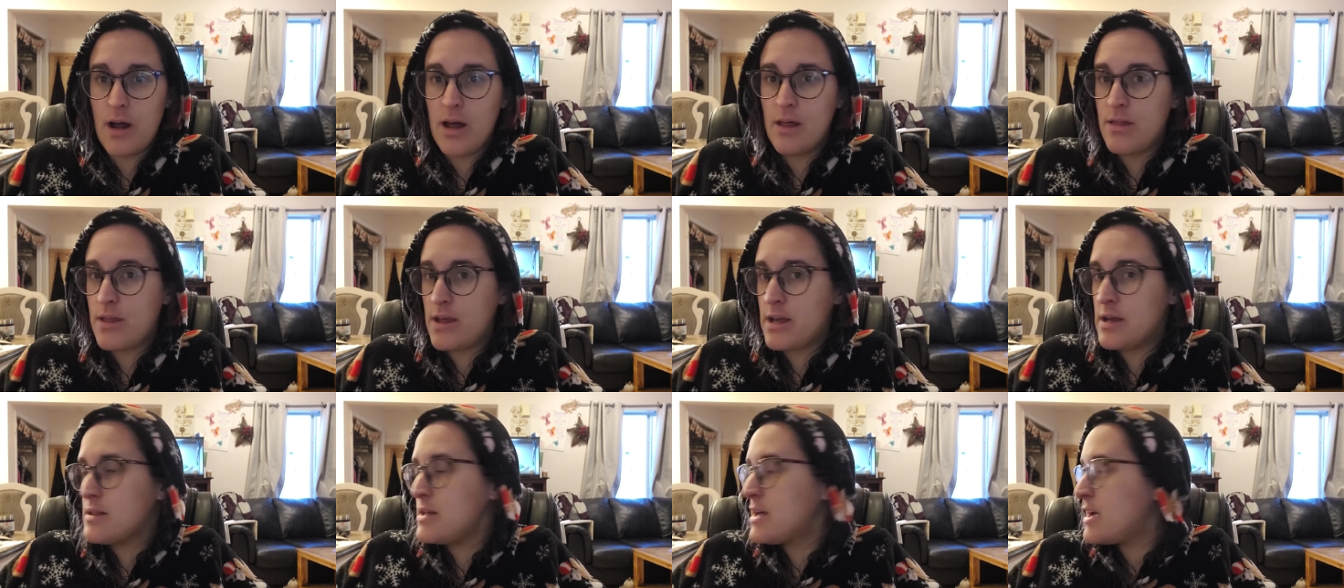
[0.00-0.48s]
I
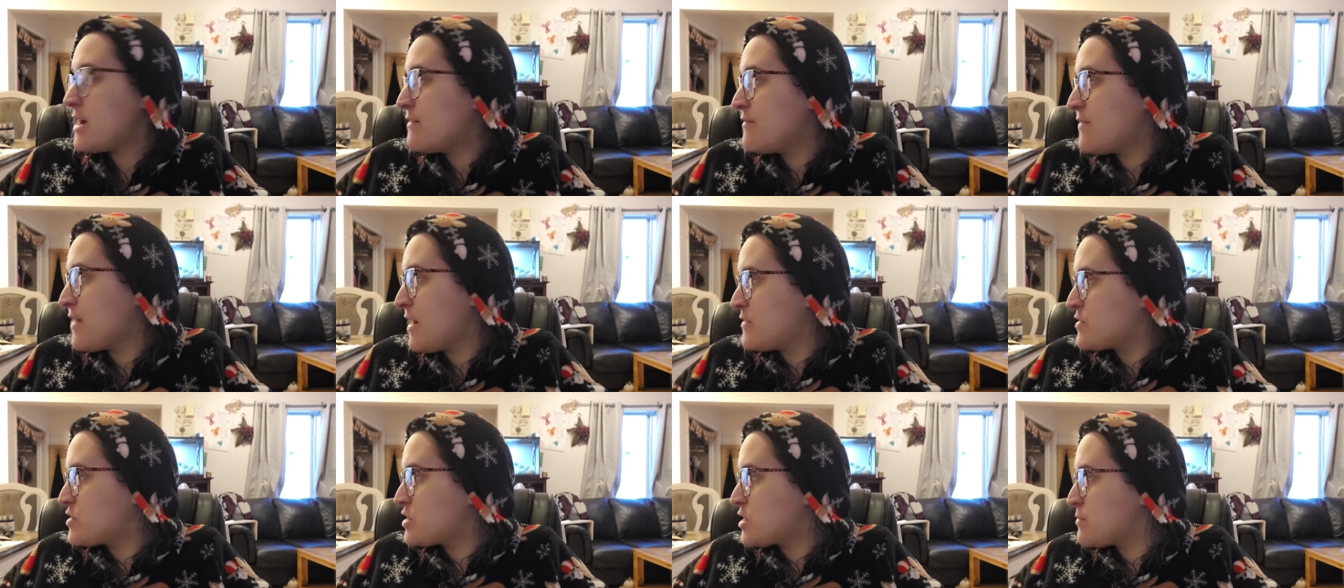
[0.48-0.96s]
think like a
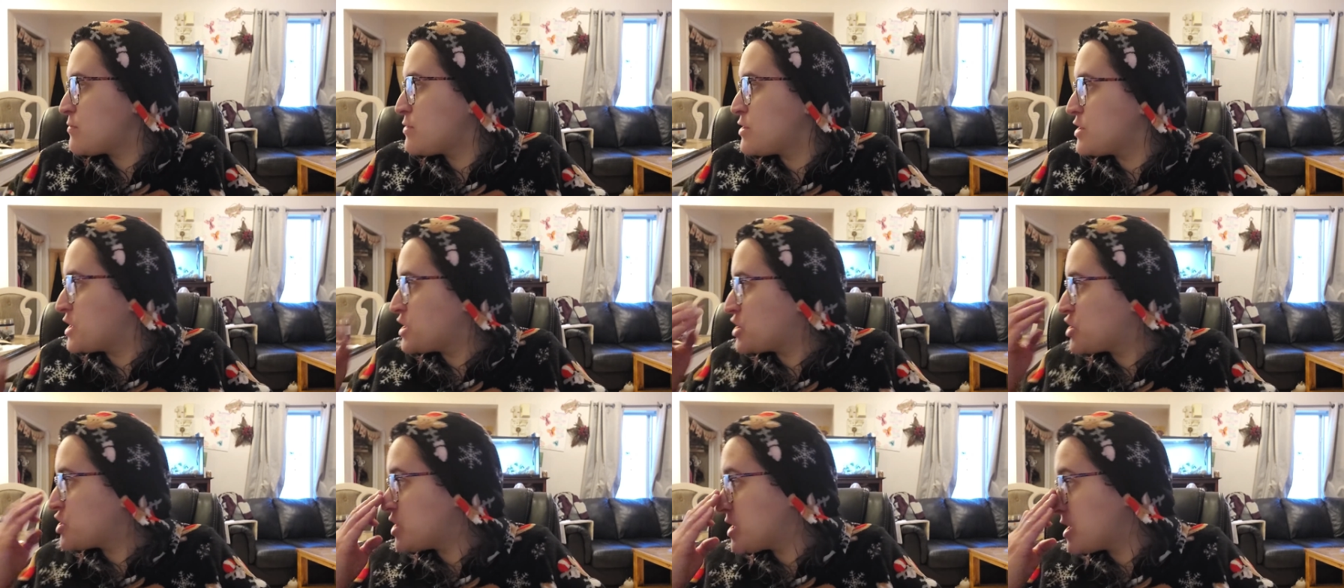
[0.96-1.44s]
5-star
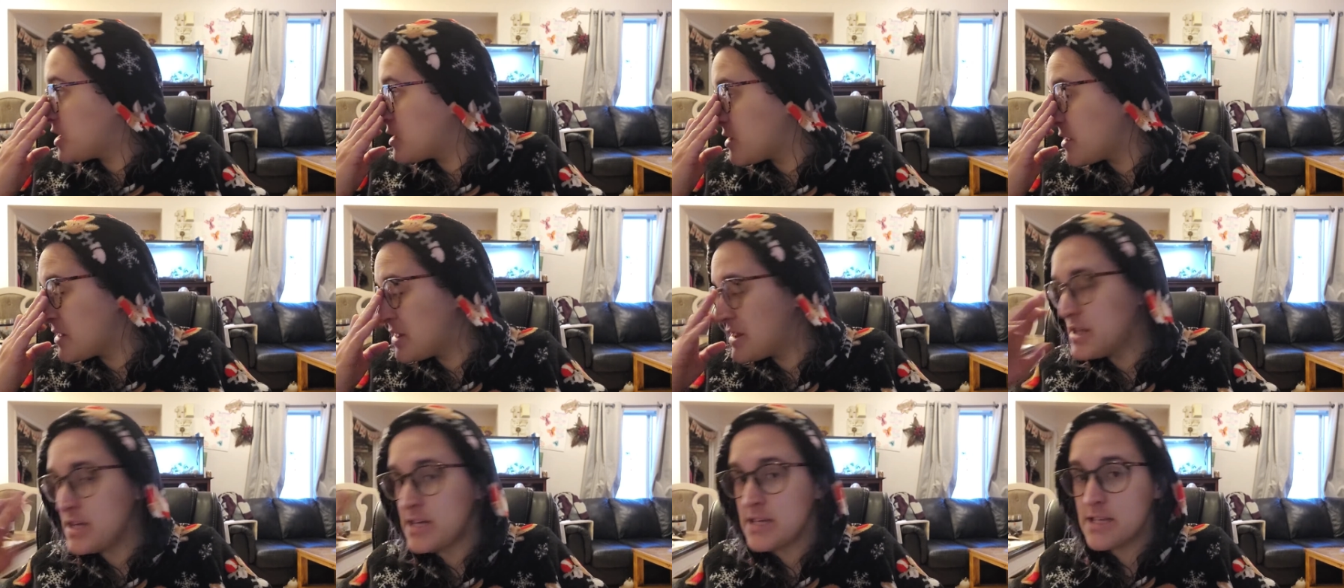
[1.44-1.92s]
prediction out
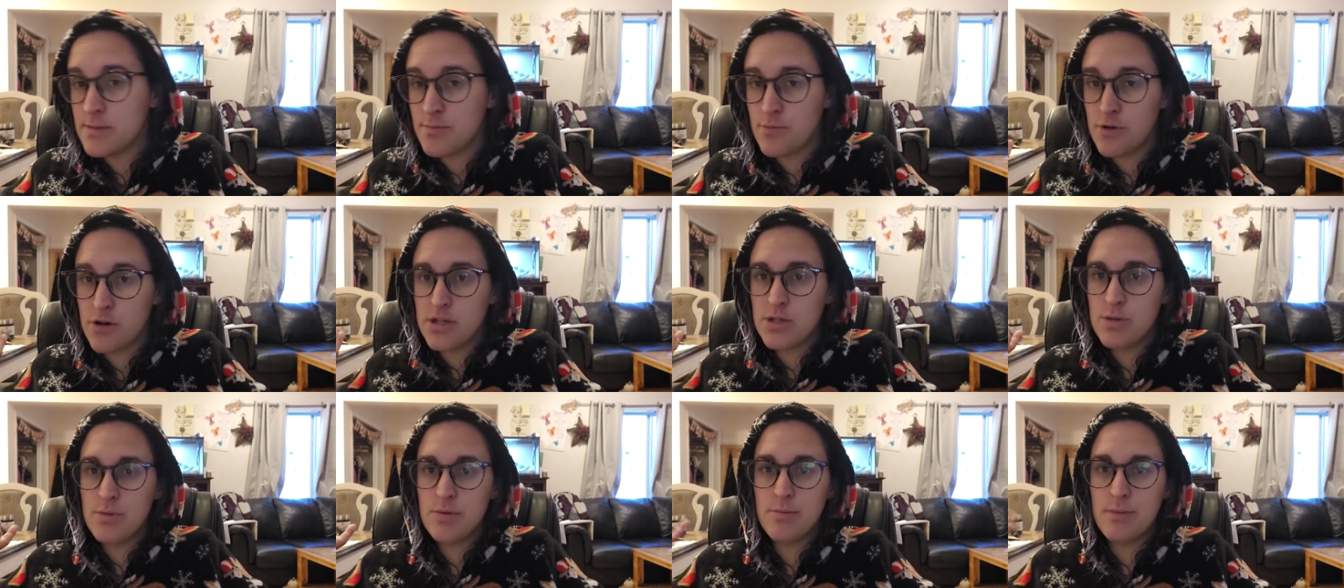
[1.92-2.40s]
of these
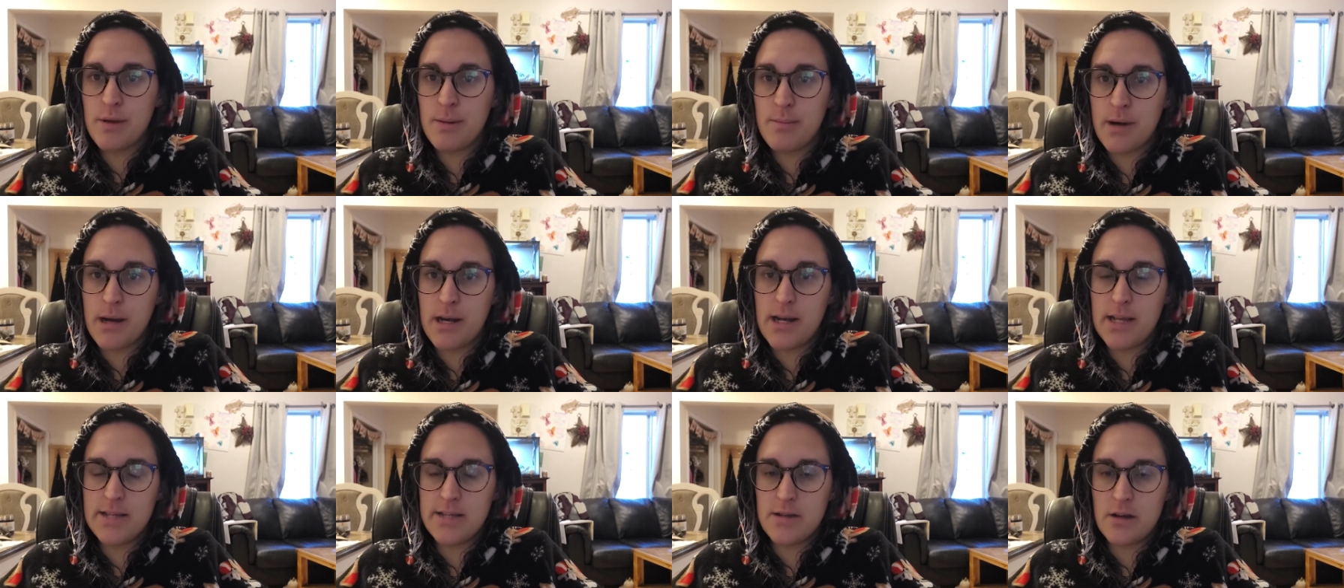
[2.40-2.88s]
books would be
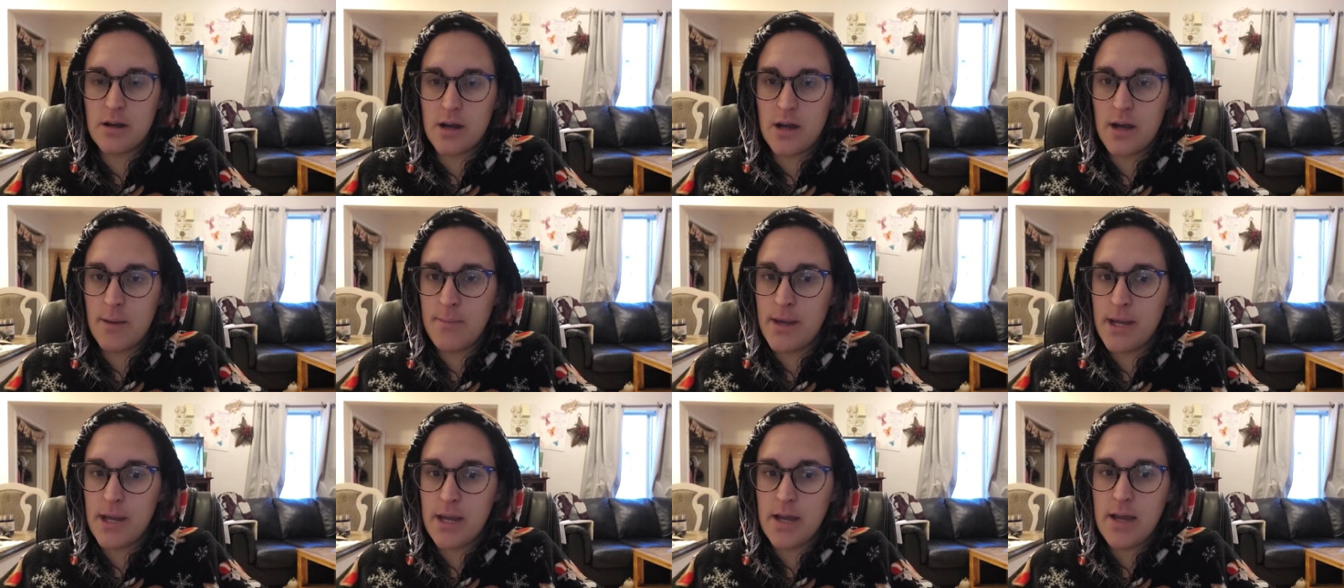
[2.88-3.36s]
Monday's Not
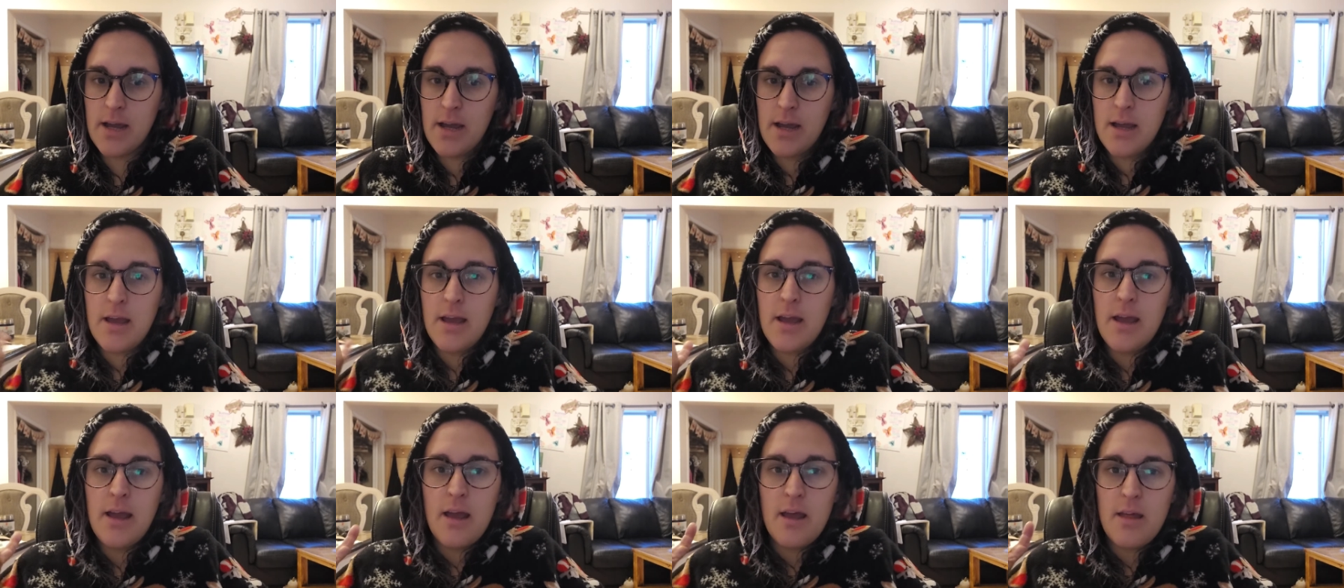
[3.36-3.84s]
Coming,
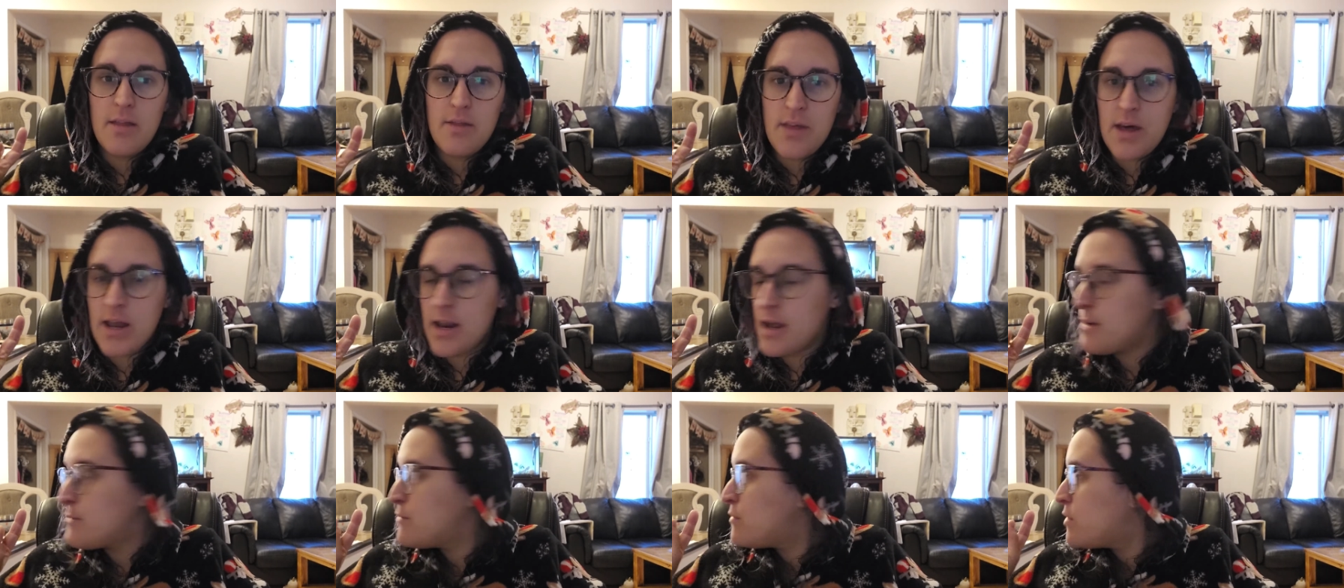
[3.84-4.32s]

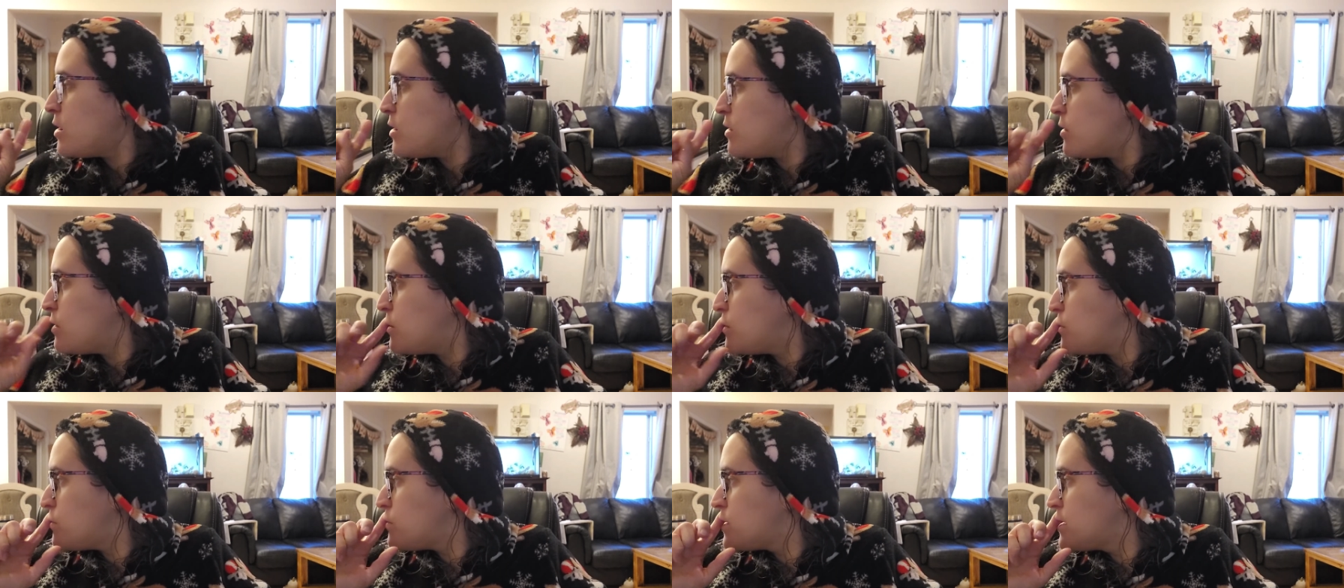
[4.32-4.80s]
that I'm
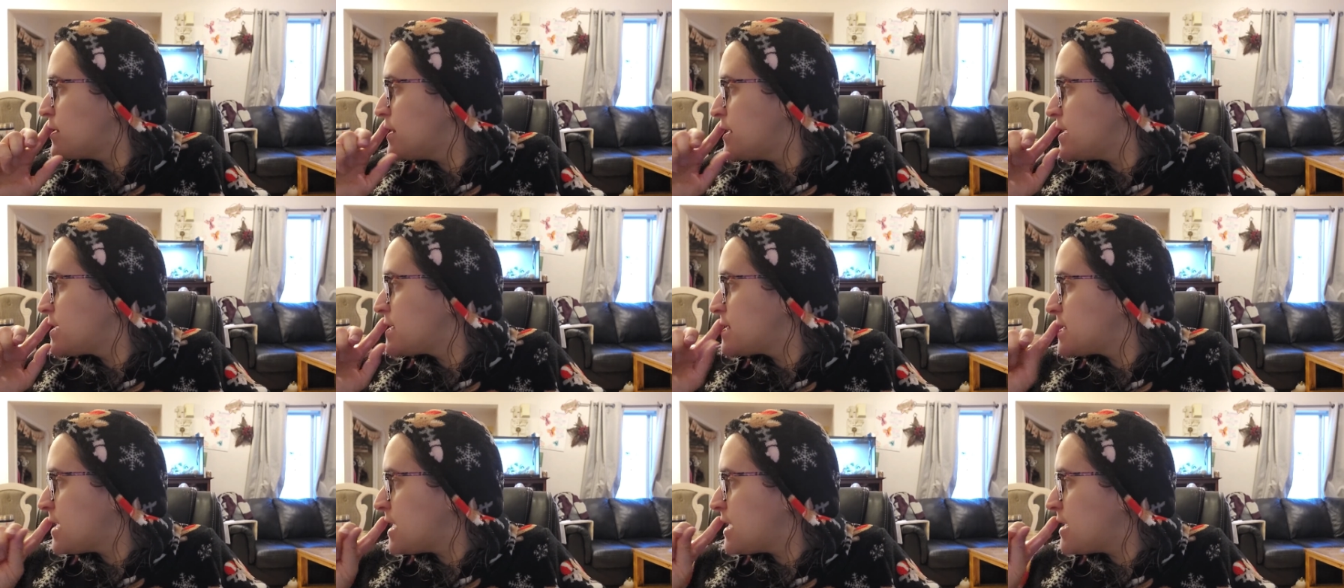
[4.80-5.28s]
really
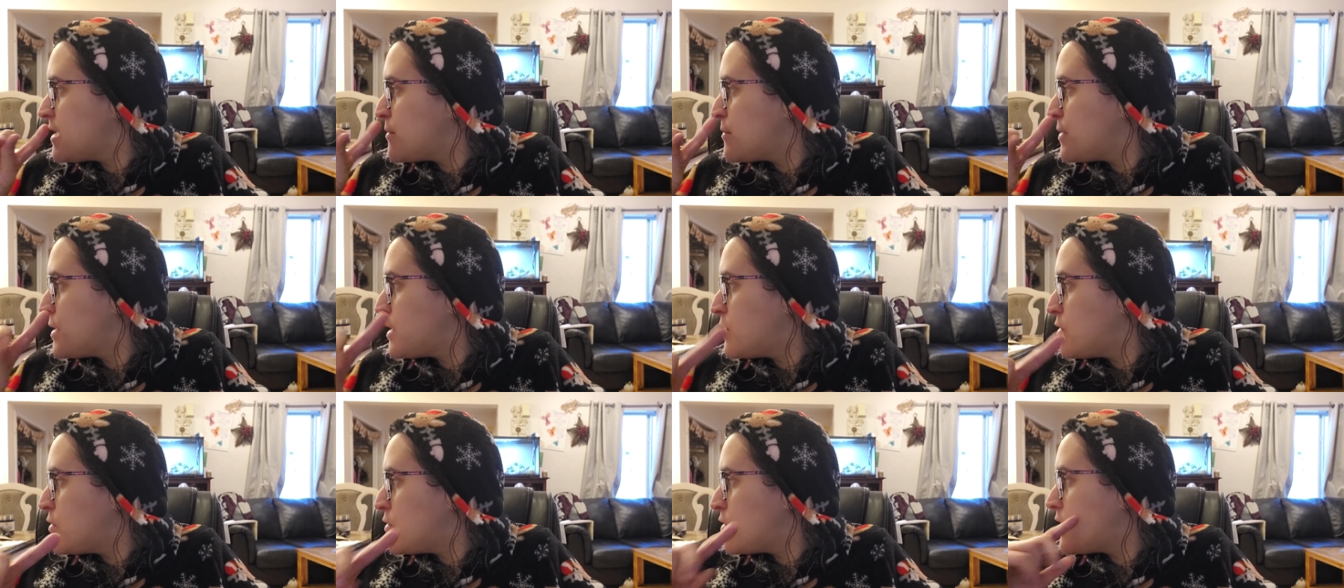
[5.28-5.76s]
excited
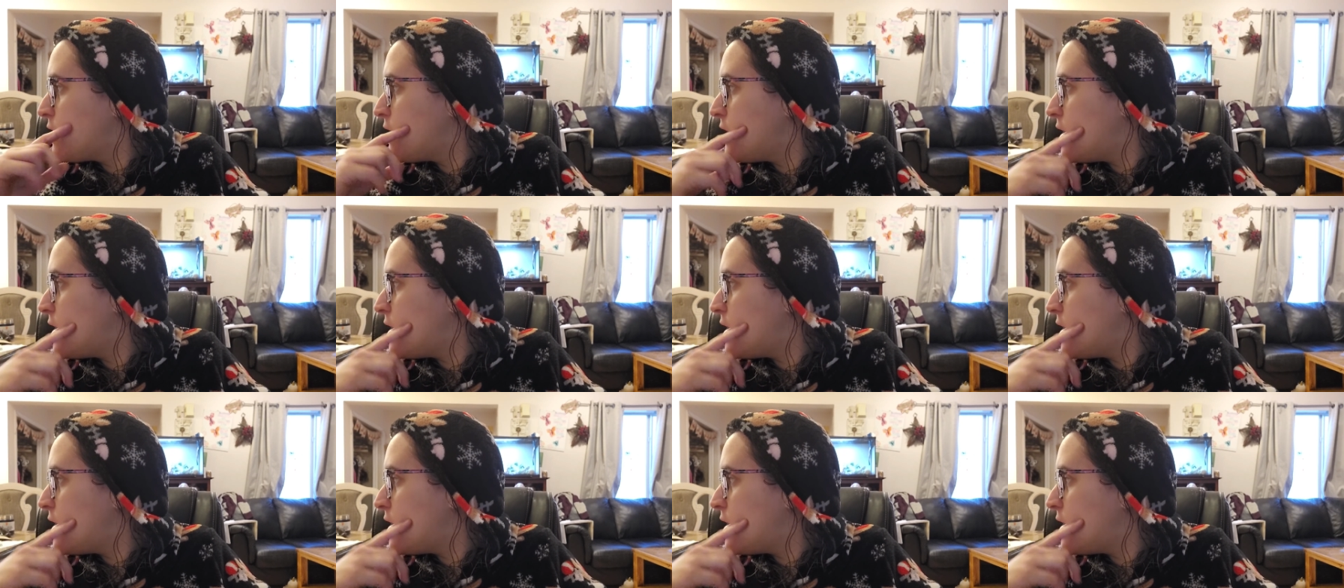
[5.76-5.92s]
about.